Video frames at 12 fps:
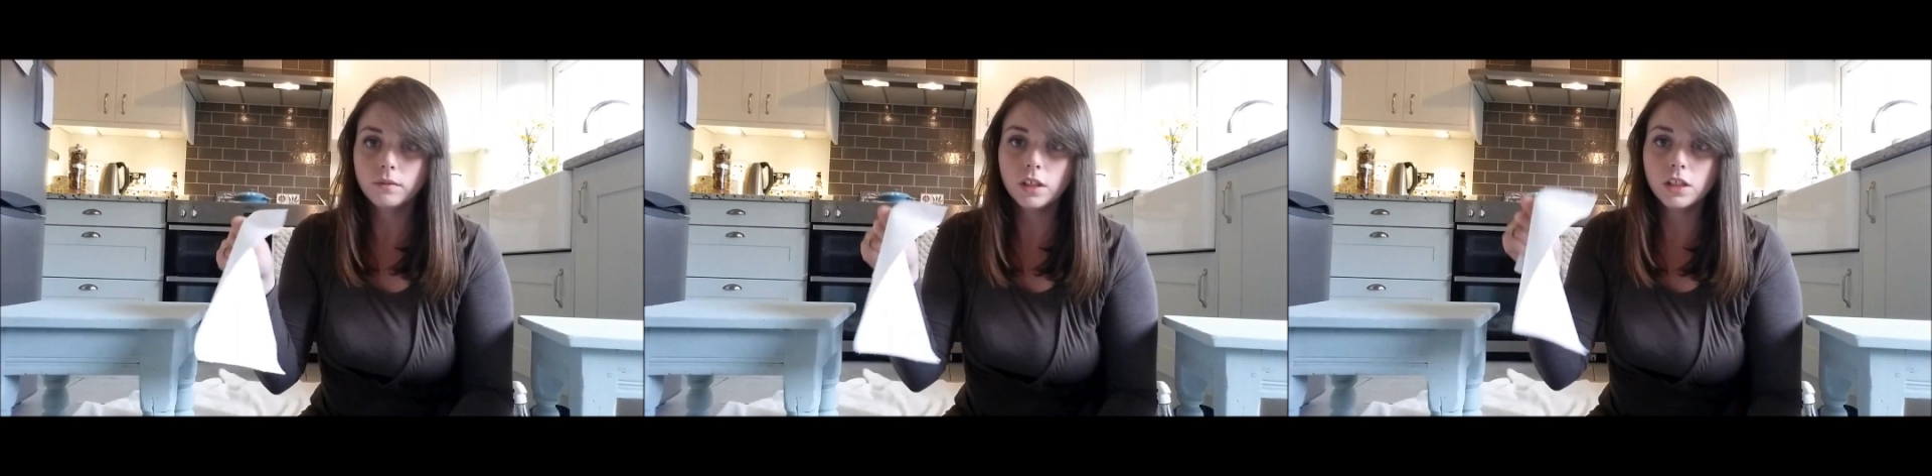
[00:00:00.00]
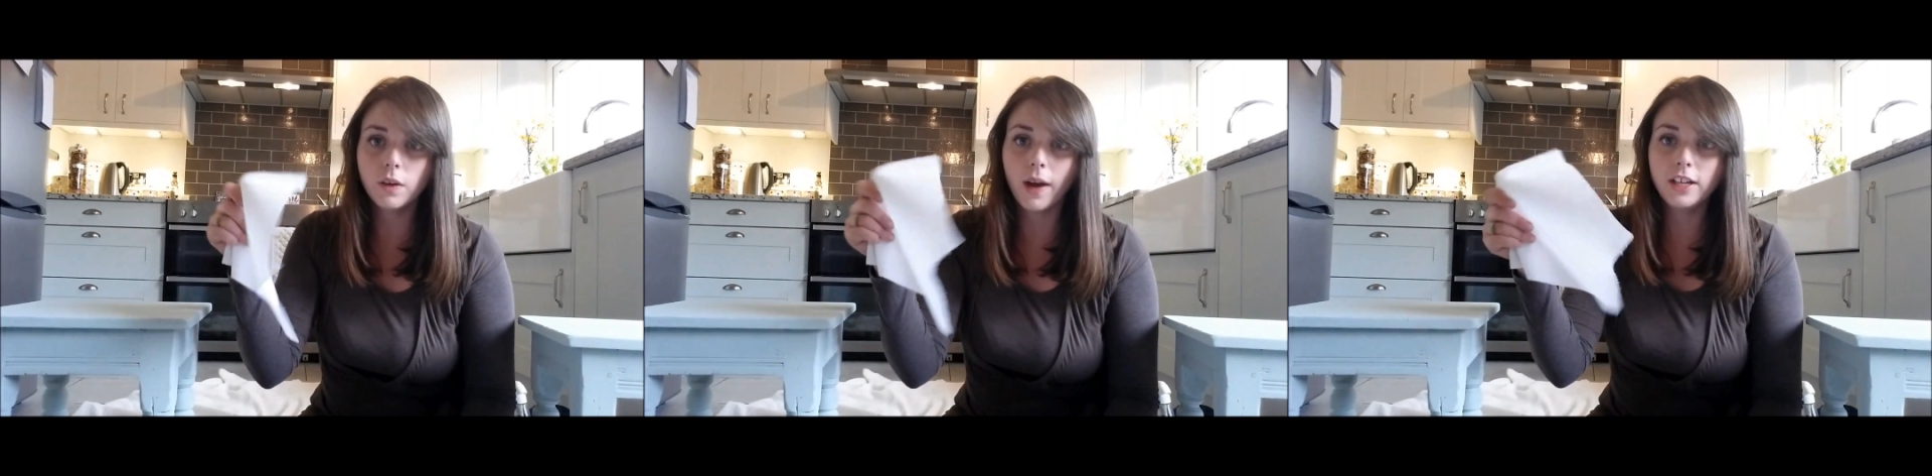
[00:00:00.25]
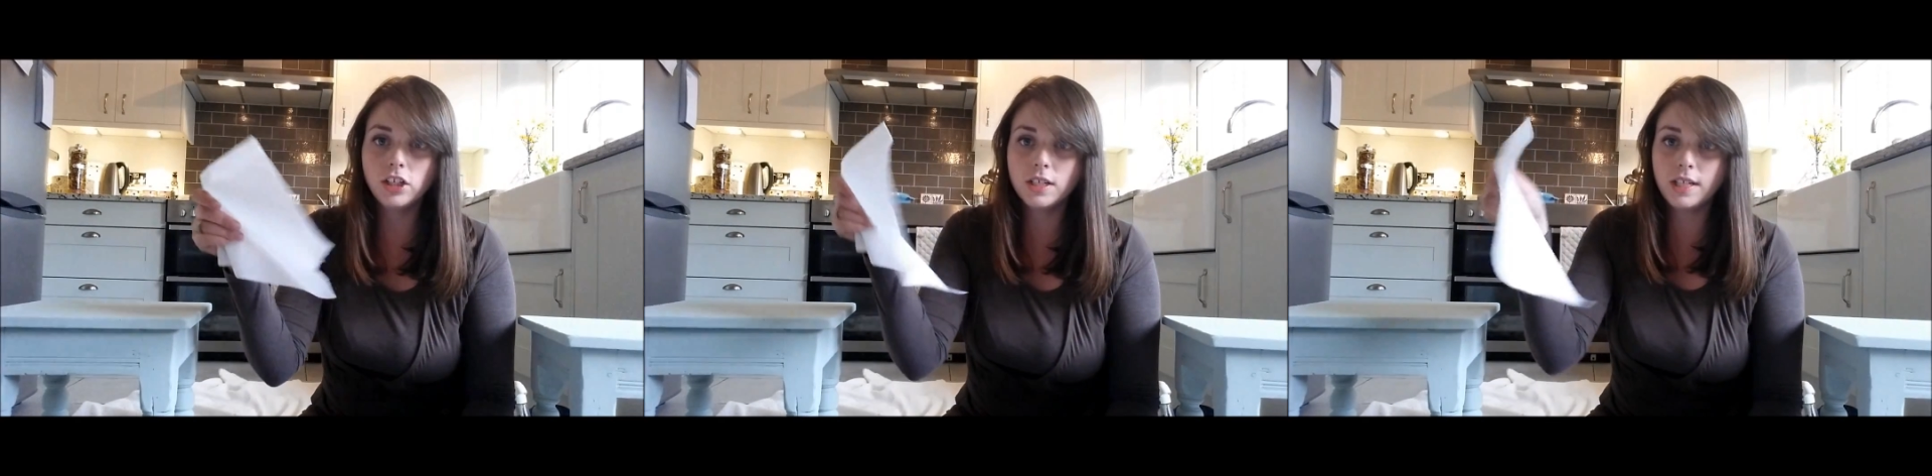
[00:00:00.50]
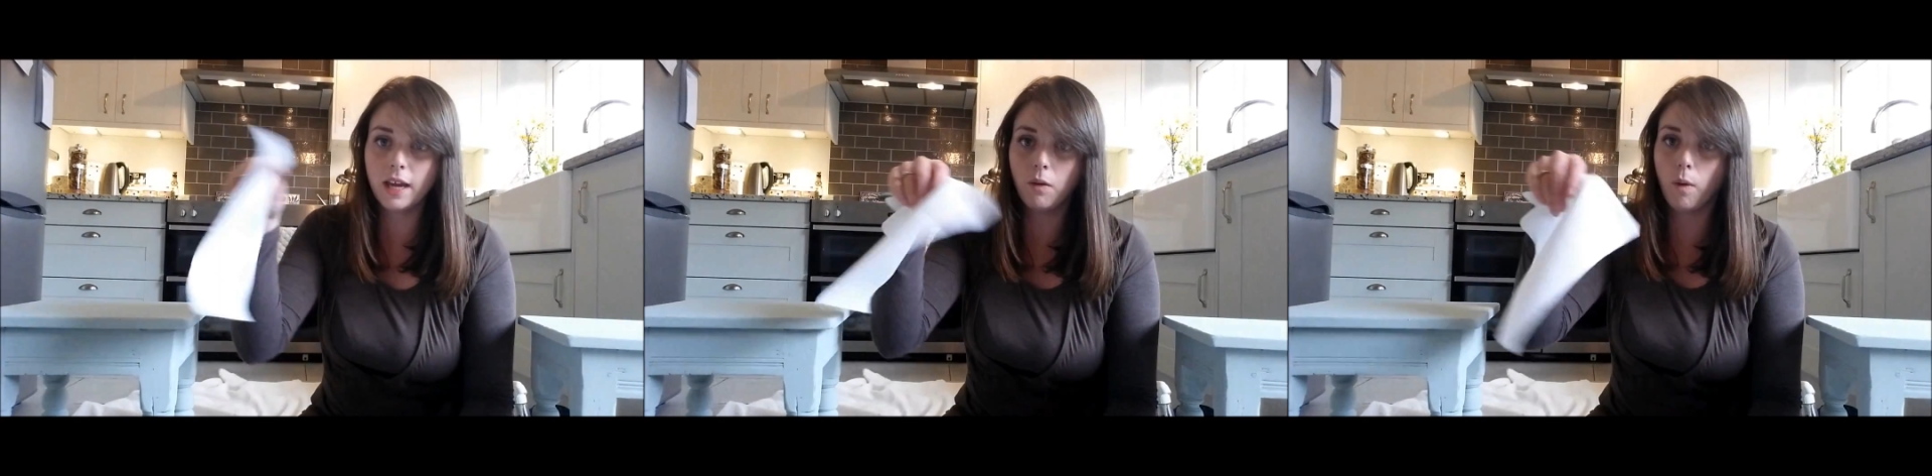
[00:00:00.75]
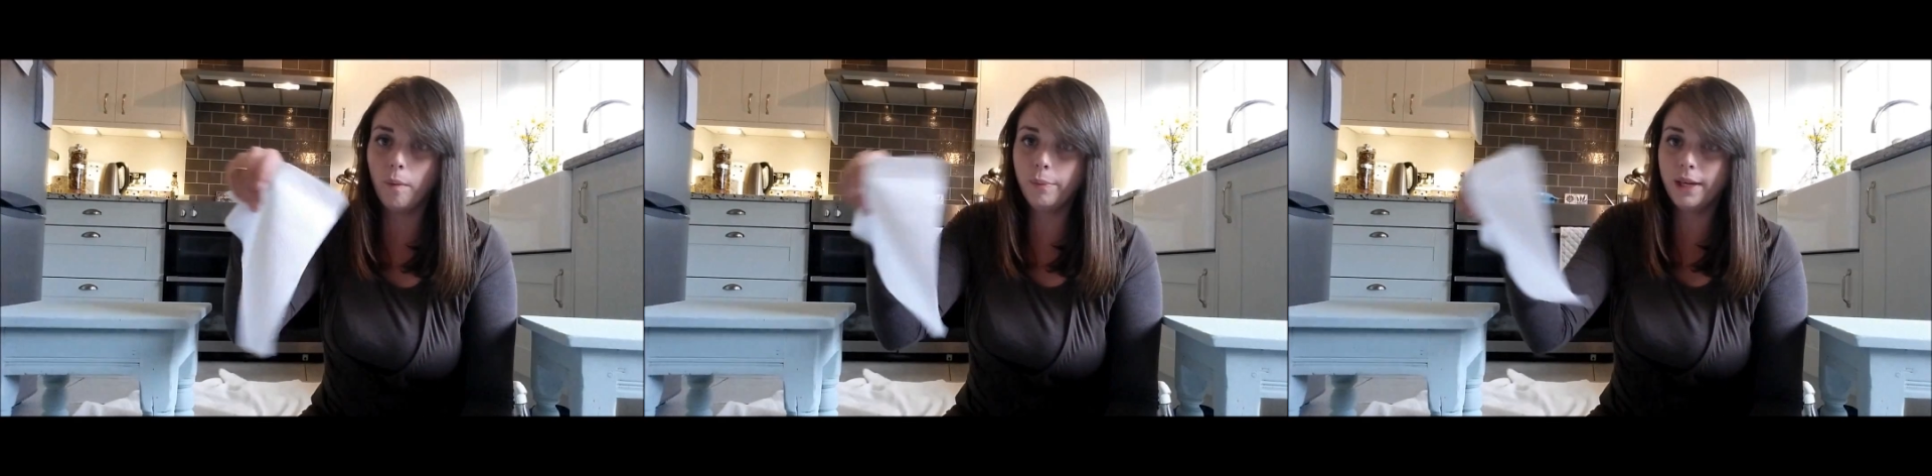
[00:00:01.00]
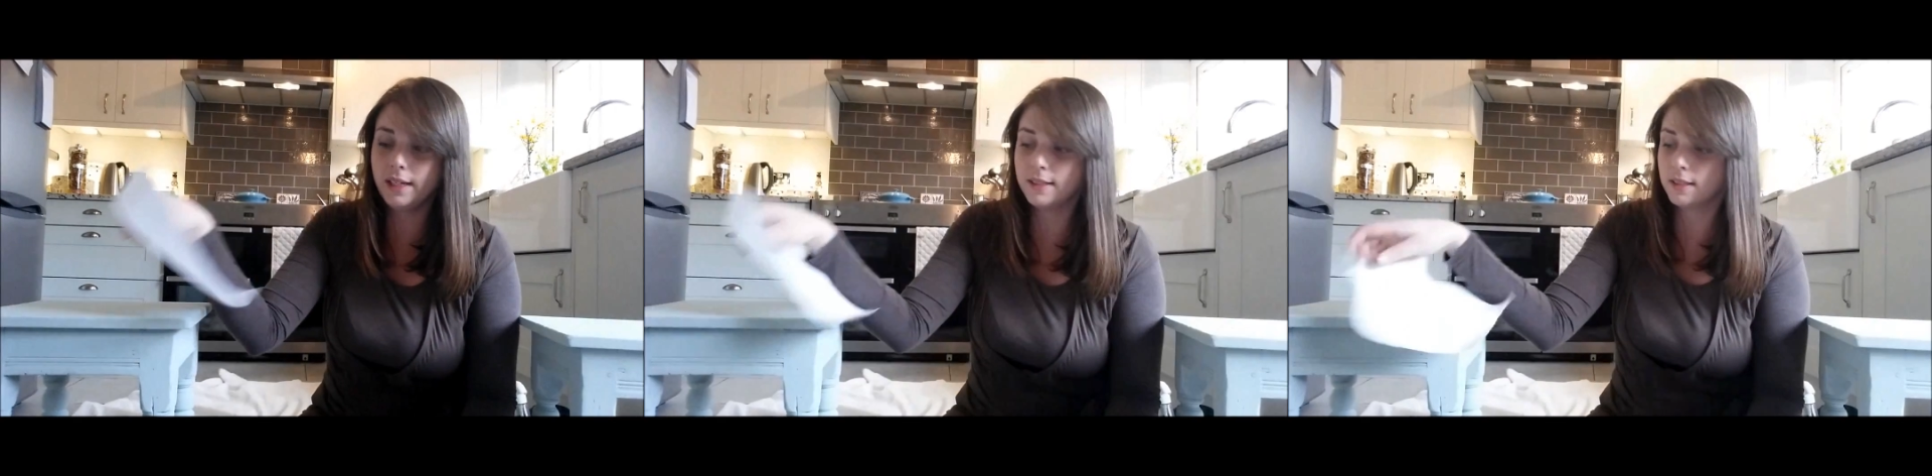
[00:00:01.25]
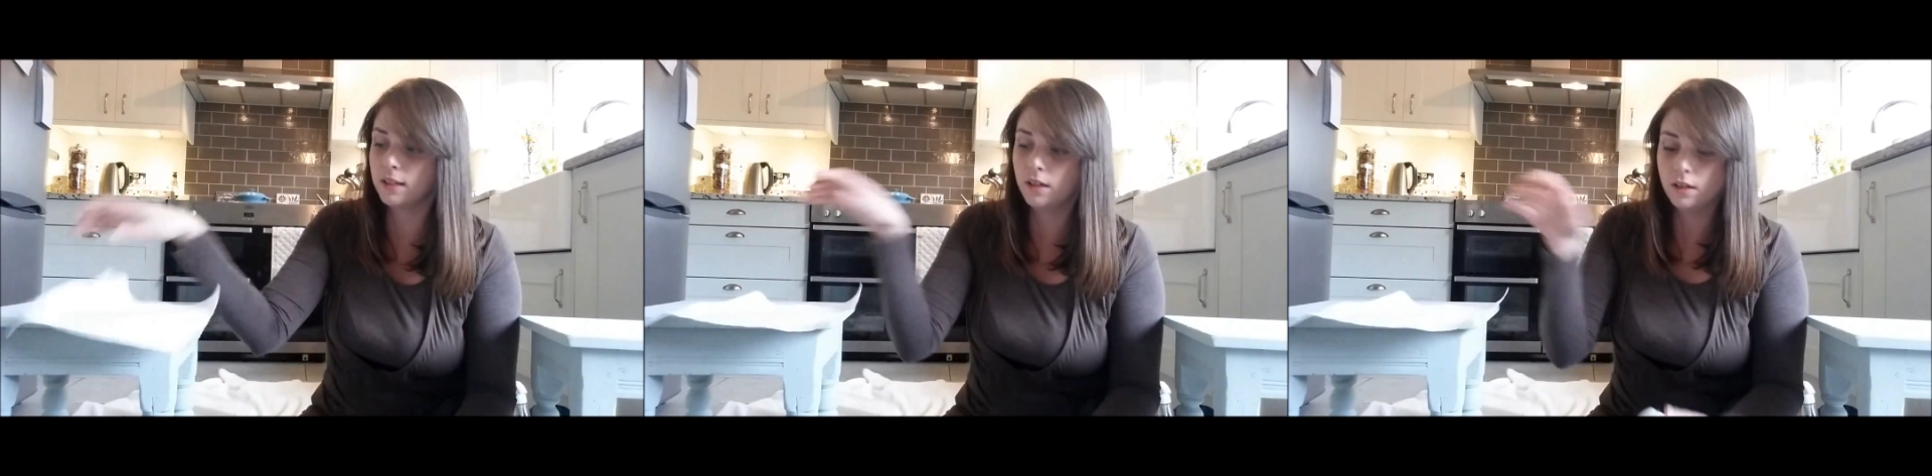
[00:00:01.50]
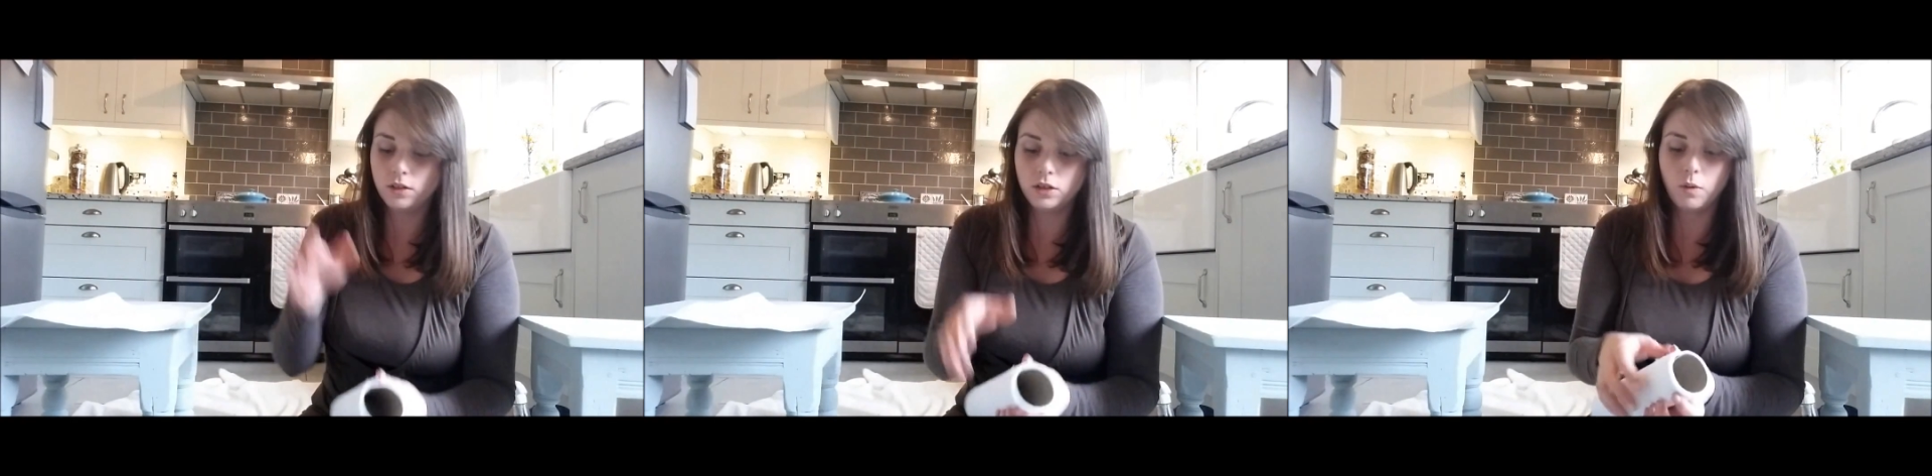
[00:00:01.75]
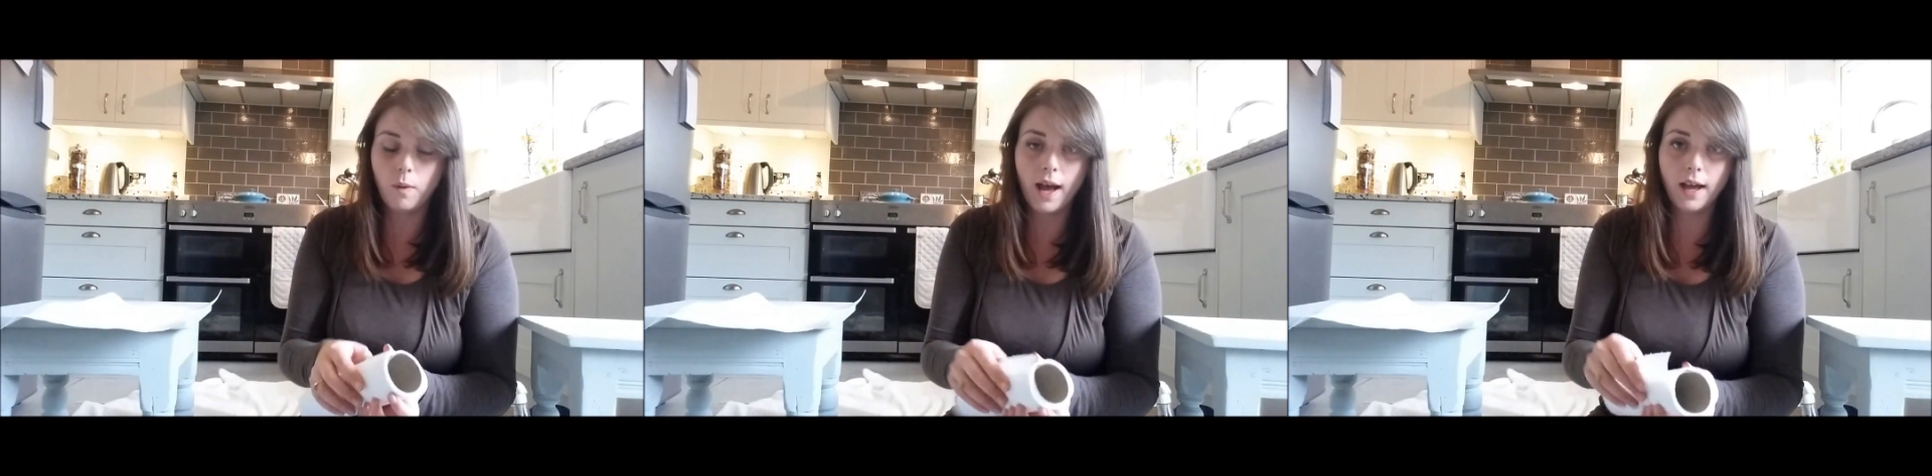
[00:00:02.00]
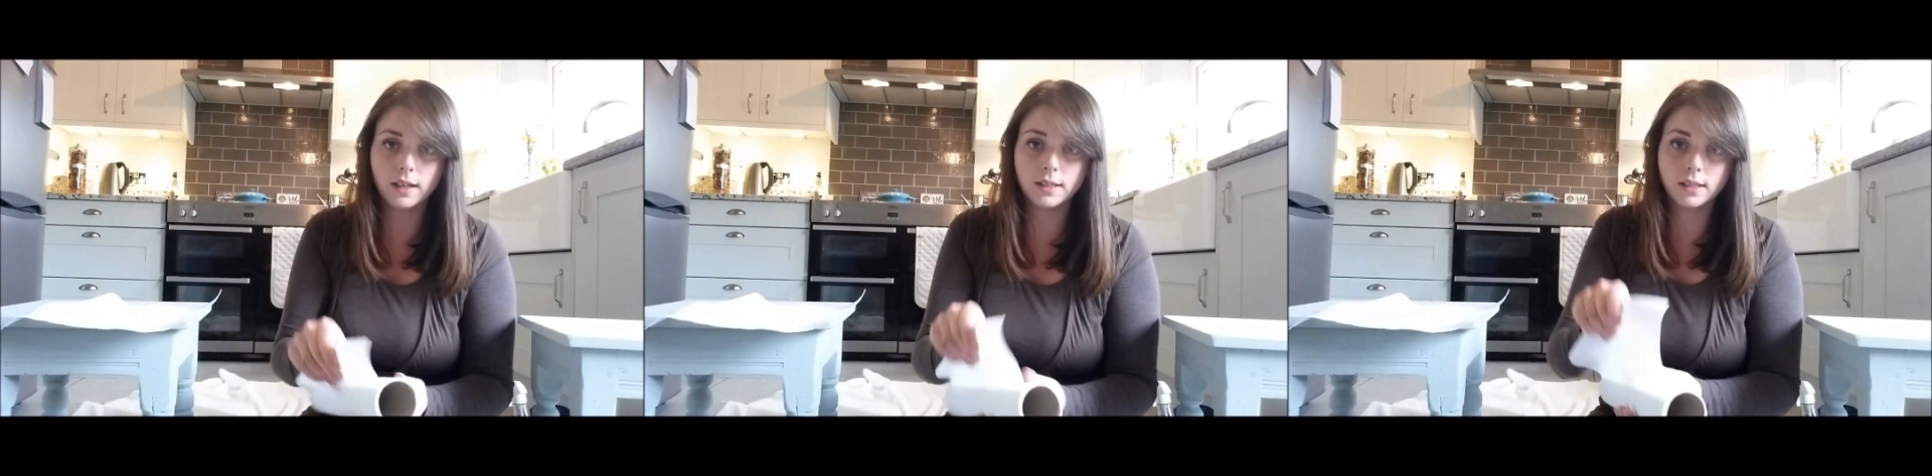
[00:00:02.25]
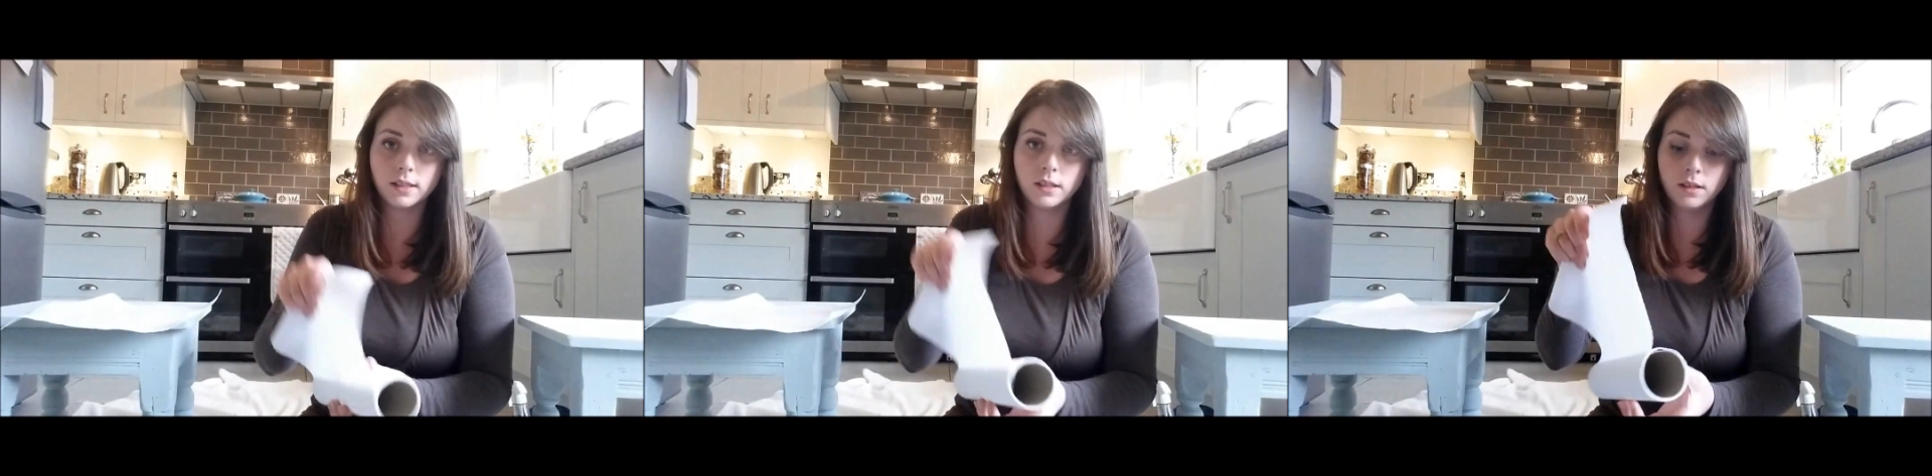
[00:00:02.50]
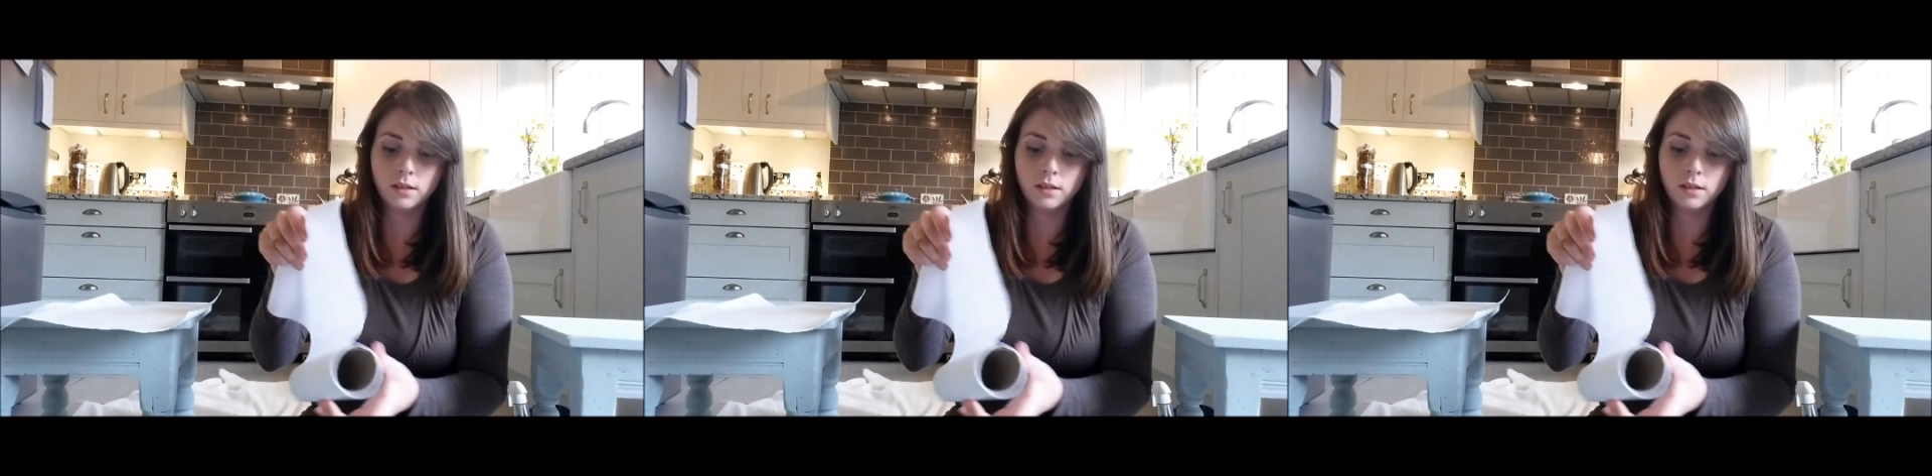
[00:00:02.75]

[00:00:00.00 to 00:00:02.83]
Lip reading: So I just take 1 piece to wax